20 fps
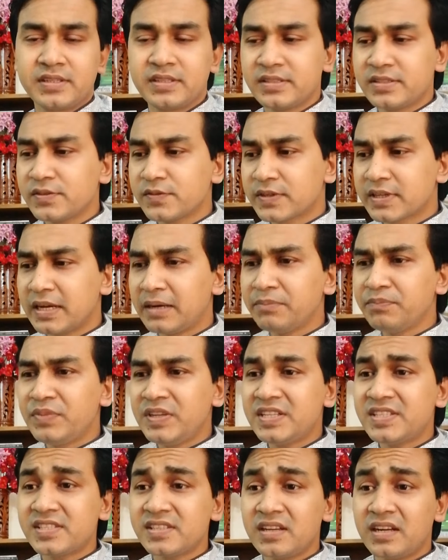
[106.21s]
So
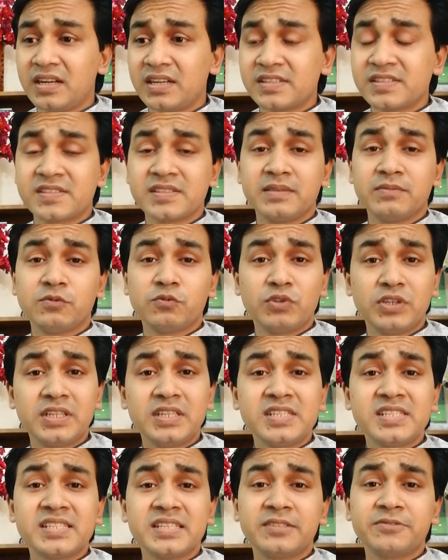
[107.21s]
gambits are some
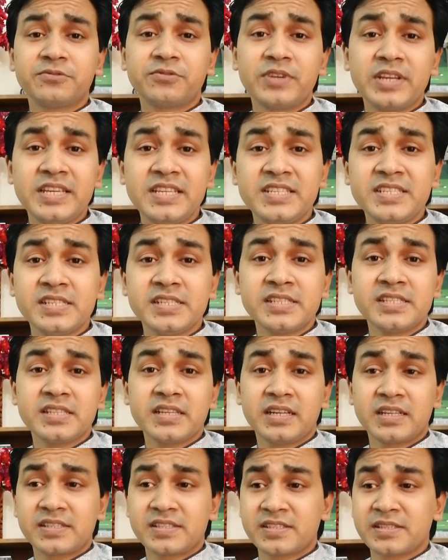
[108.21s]
words and phrases,
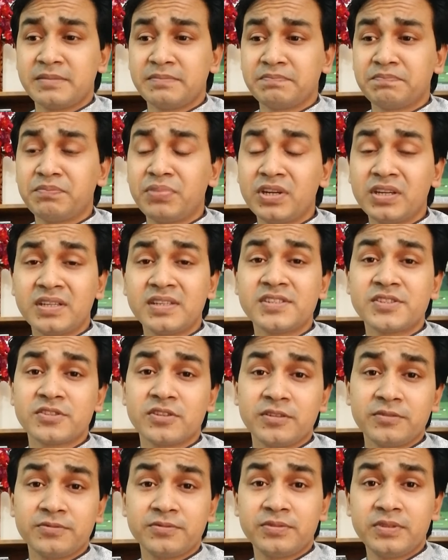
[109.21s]
are some parts
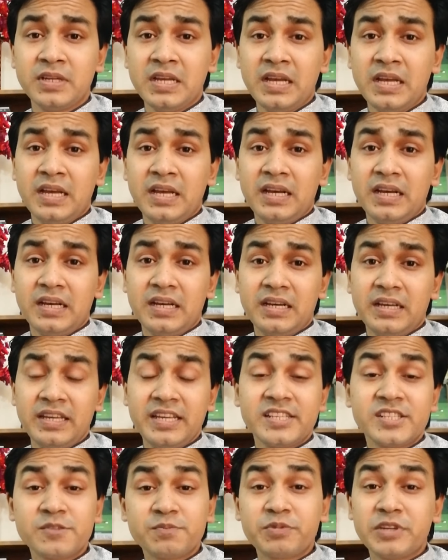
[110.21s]
of
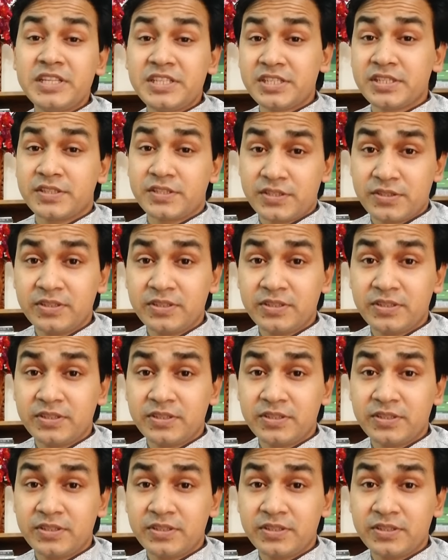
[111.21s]
expressions.